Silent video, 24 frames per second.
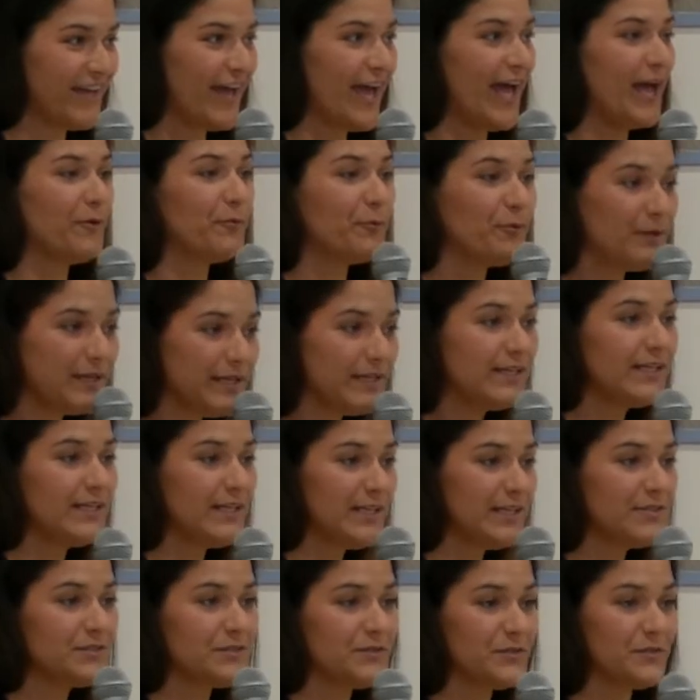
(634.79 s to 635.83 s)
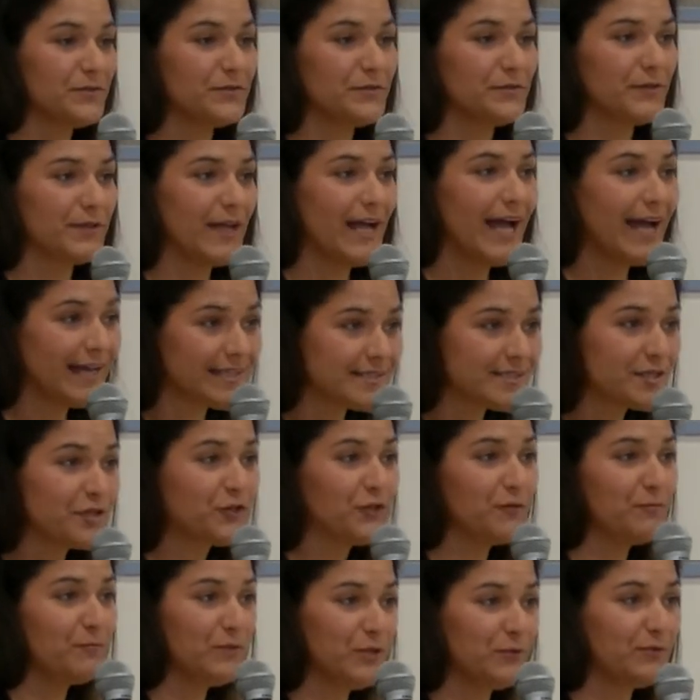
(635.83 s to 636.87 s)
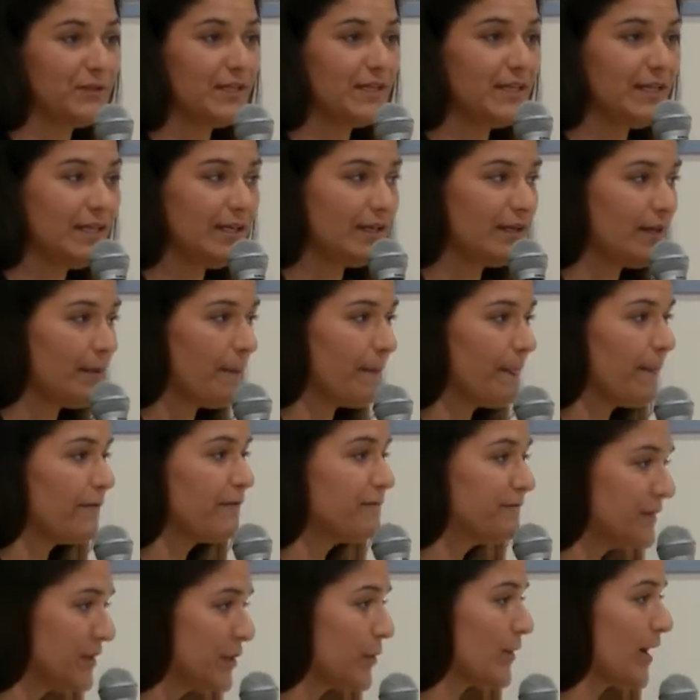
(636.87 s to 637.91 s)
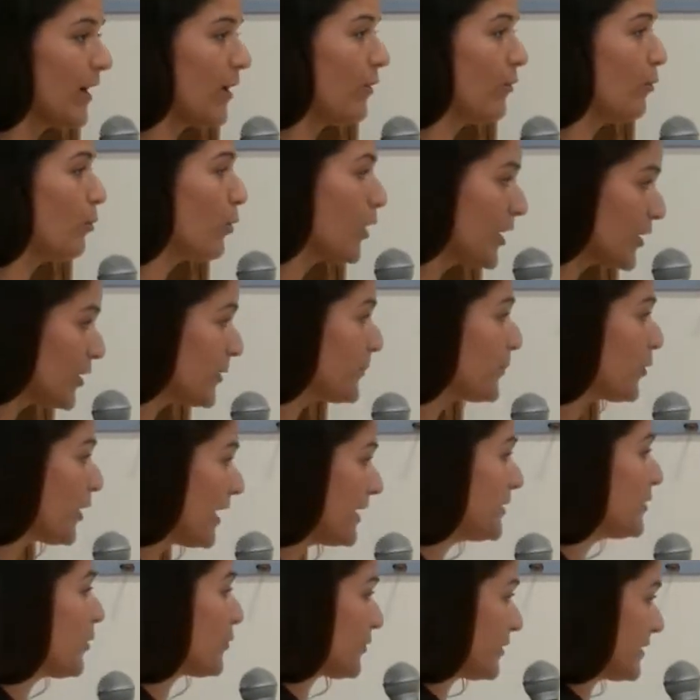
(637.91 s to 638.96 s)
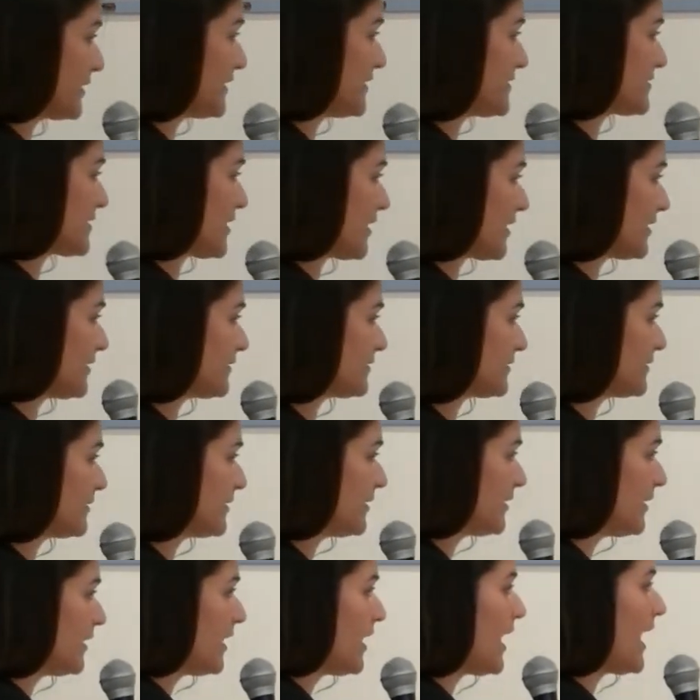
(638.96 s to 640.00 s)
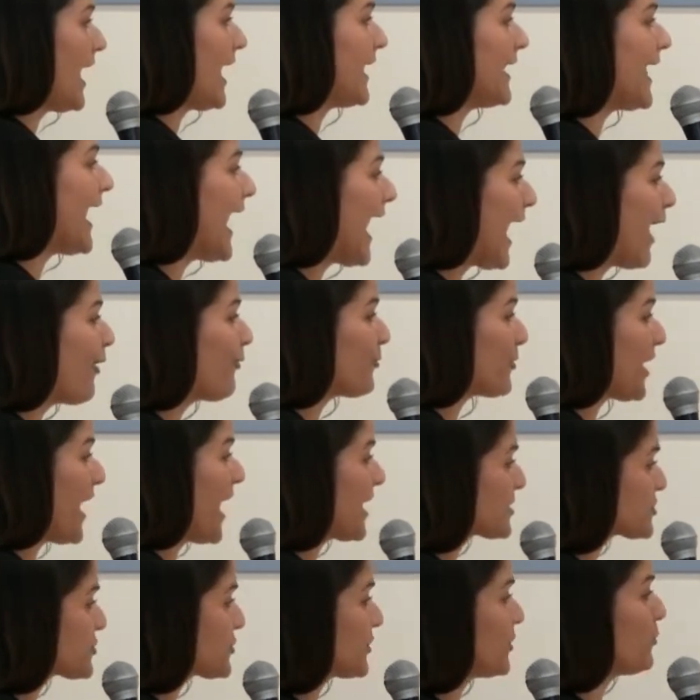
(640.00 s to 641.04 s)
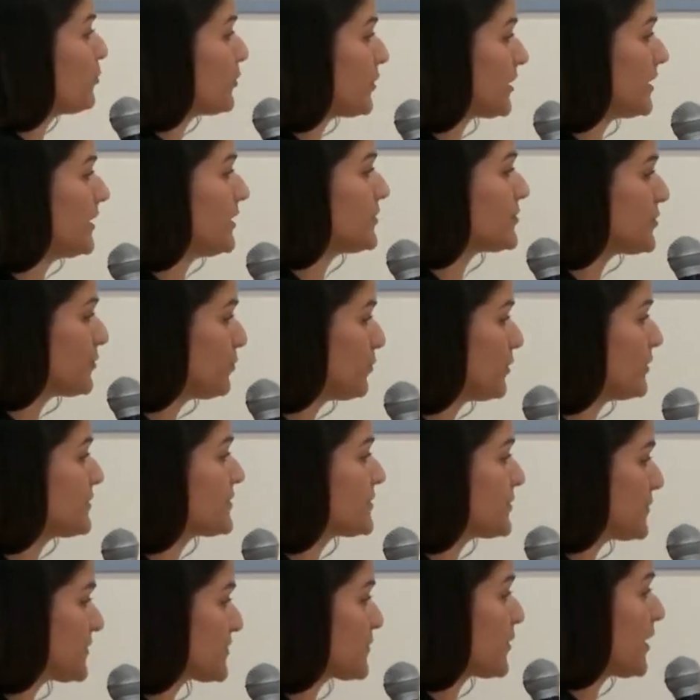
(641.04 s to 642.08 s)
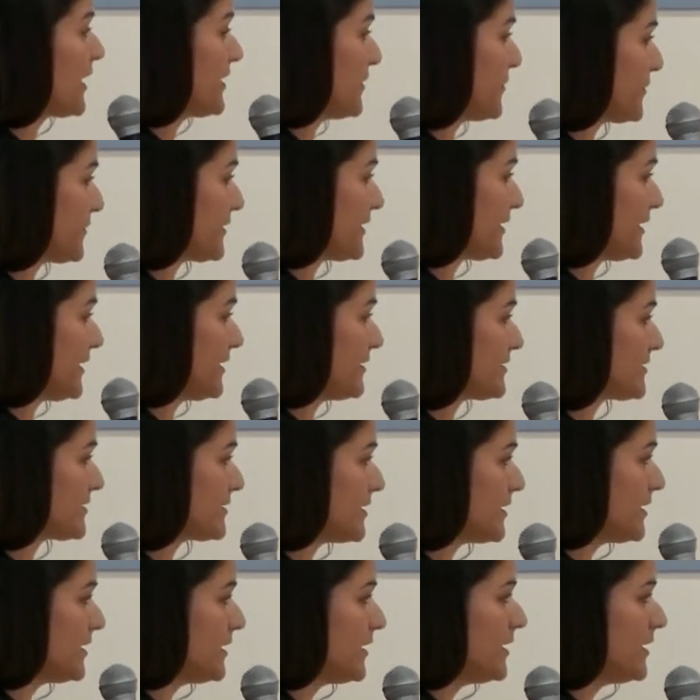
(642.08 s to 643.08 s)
And we need to, as a community, figure out what our priorities are and how we're actually working towards those priorities.